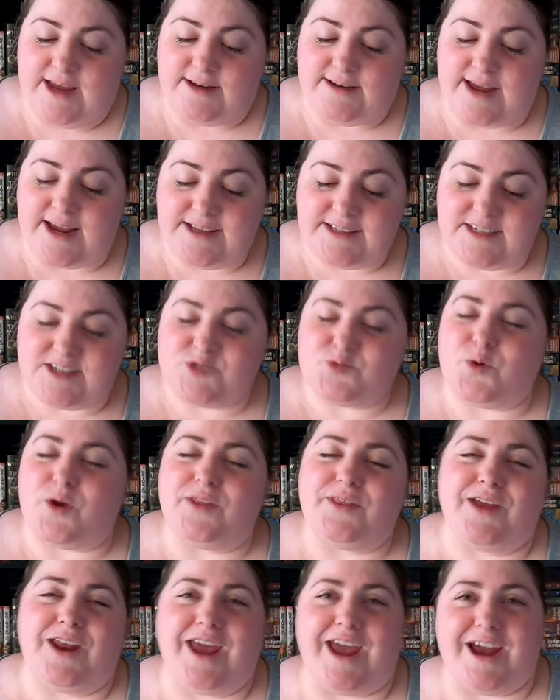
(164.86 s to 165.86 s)
Next is
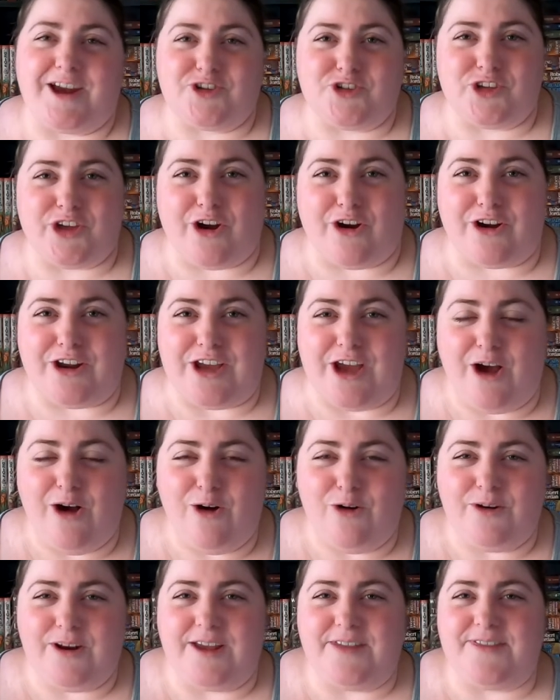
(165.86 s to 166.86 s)
one that I actually already
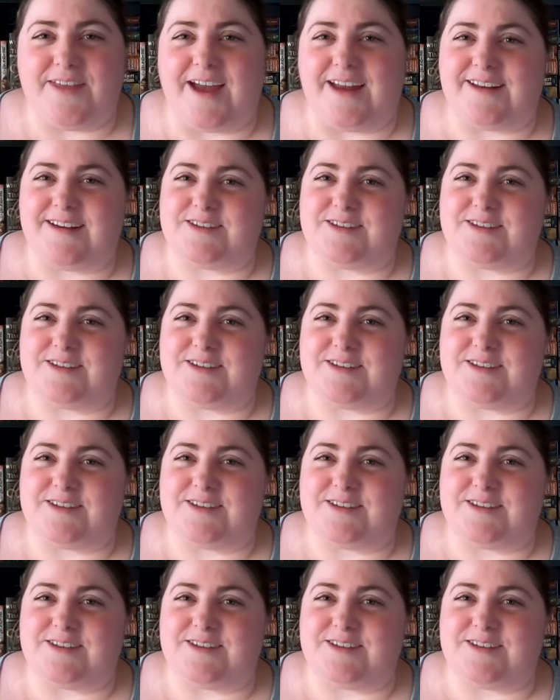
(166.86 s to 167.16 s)
own, and that